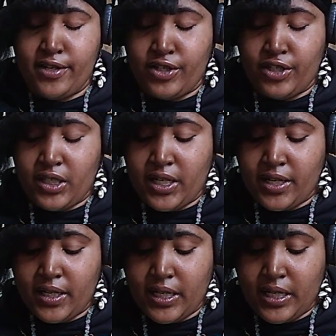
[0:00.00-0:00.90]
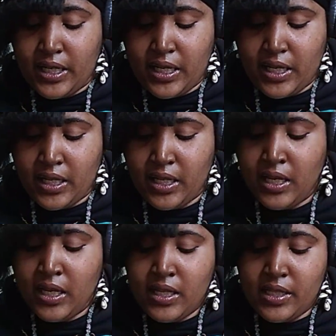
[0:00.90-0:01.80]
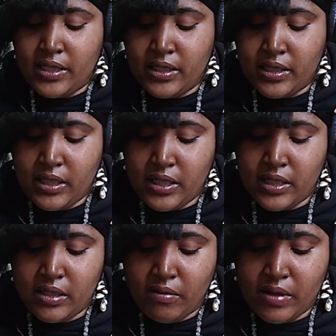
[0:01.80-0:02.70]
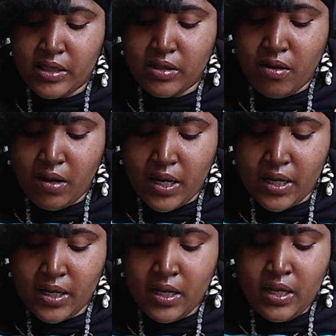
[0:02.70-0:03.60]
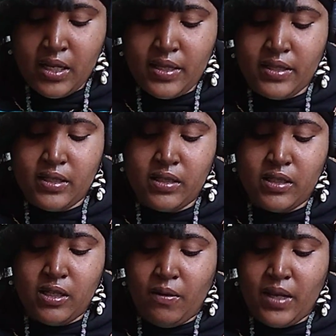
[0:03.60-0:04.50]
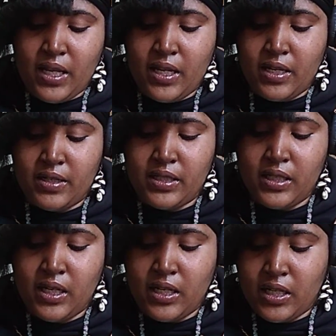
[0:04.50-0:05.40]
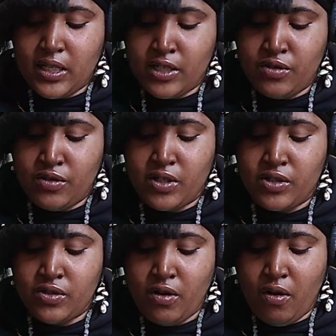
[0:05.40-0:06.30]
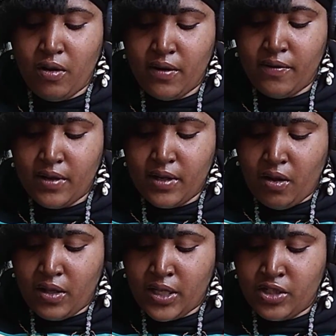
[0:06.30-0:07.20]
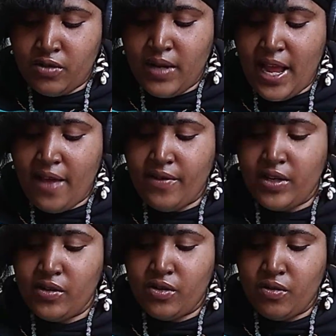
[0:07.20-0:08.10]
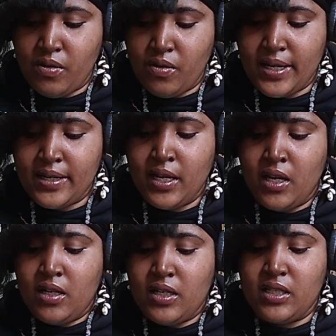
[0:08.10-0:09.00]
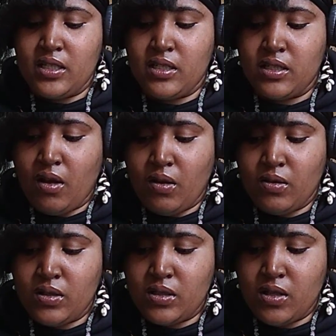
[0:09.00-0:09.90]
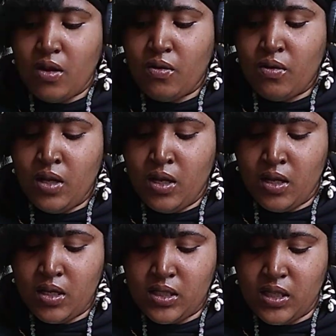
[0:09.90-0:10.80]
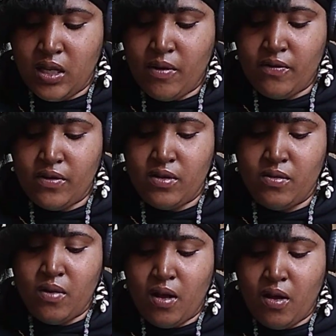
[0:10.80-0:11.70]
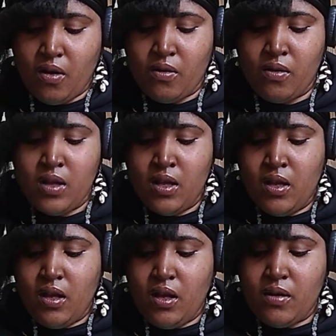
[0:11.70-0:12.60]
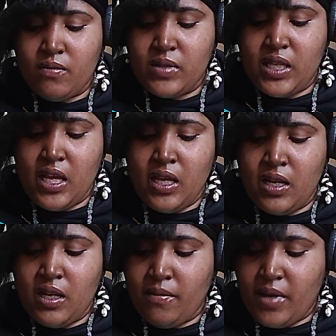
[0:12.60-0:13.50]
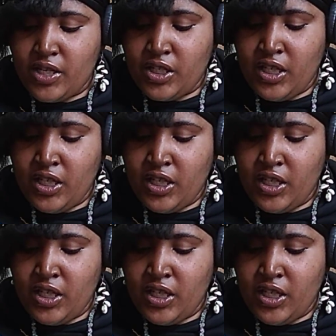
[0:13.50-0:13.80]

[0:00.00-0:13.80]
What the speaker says: again. This is the endurance card. This is knowing and understanding that you are stronger for all that you have endured. This is also some of you all taking up education in